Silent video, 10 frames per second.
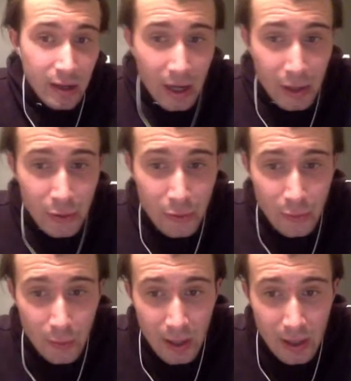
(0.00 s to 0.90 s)
a good
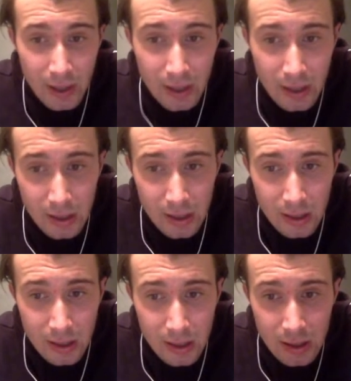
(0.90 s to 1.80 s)
week.
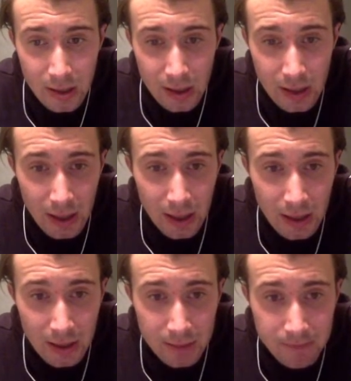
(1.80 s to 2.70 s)

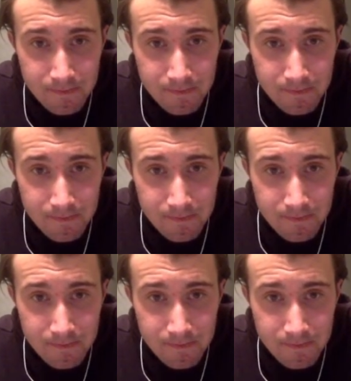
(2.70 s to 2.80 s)
A